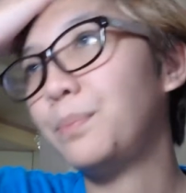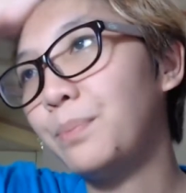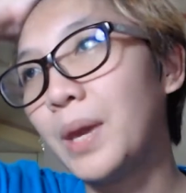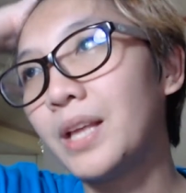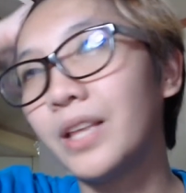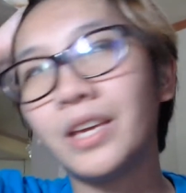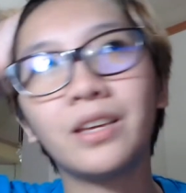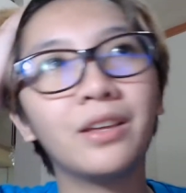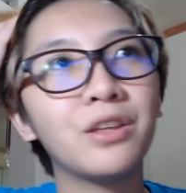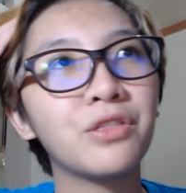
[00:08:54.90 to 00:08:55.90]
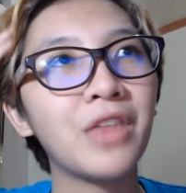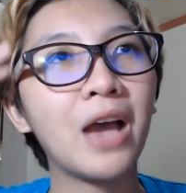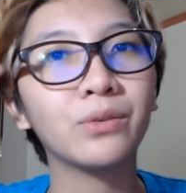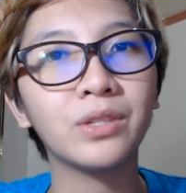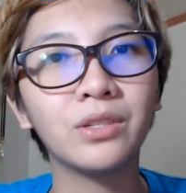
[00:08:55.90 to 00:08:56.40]
pay like
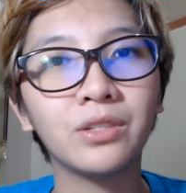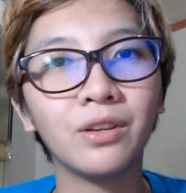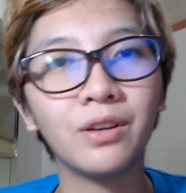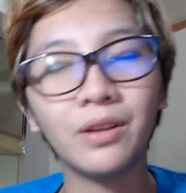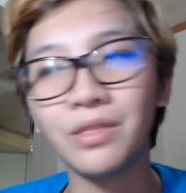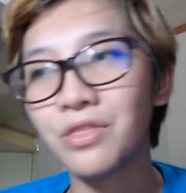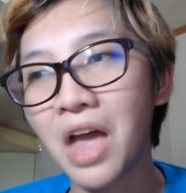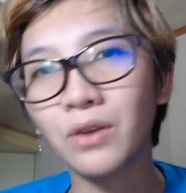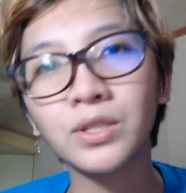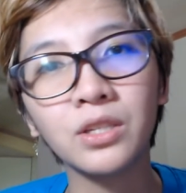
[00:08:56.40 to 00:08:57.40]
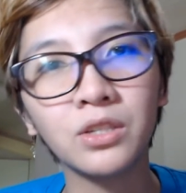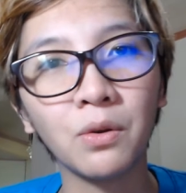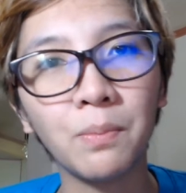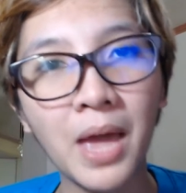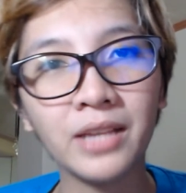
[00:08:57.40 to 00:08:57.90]
thousands and thousands
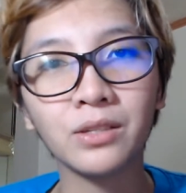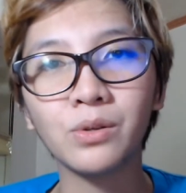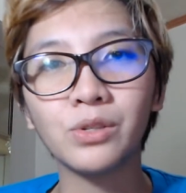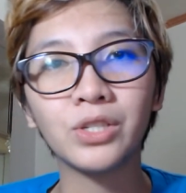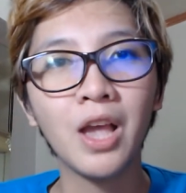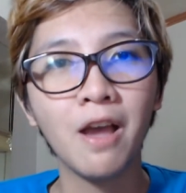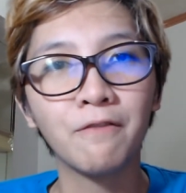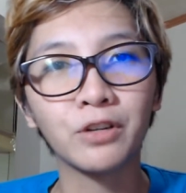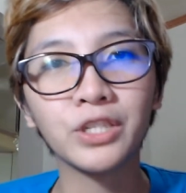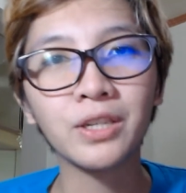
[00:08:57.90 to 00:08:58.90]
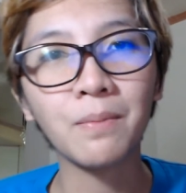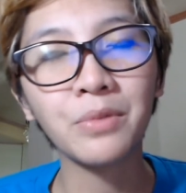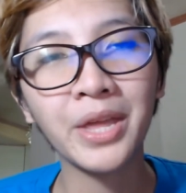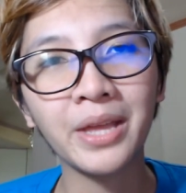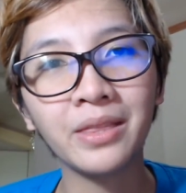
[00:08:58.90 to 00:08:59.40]
of pesos for
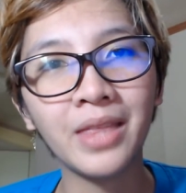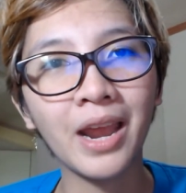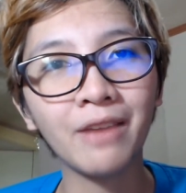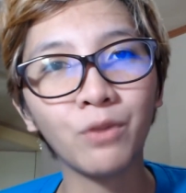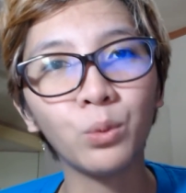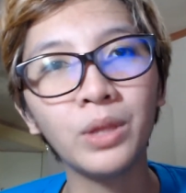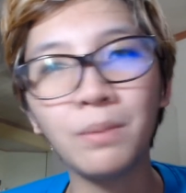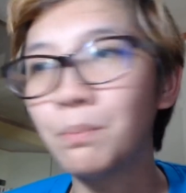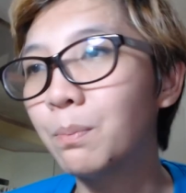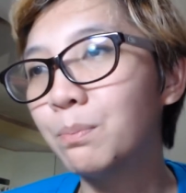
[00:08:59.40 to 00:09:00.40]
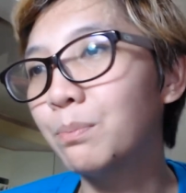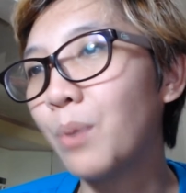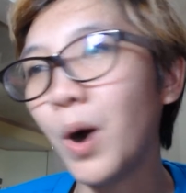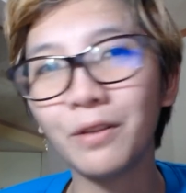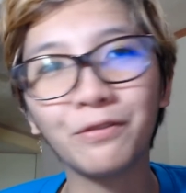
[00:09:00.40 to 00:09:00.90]
something that I've only
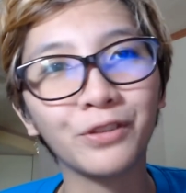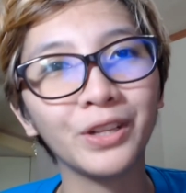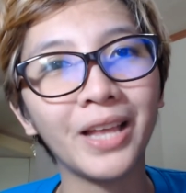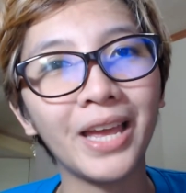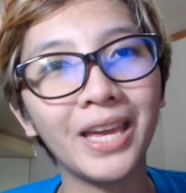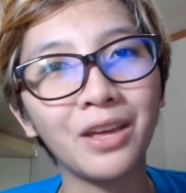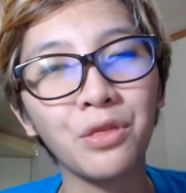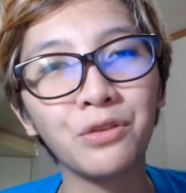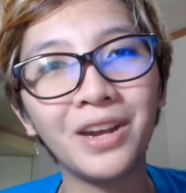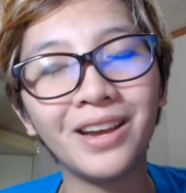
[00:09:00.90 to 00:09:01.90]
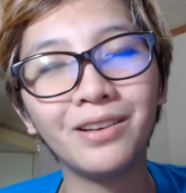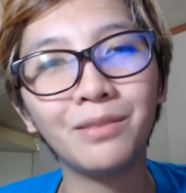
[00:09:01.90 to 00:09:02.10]
bought for like three hundred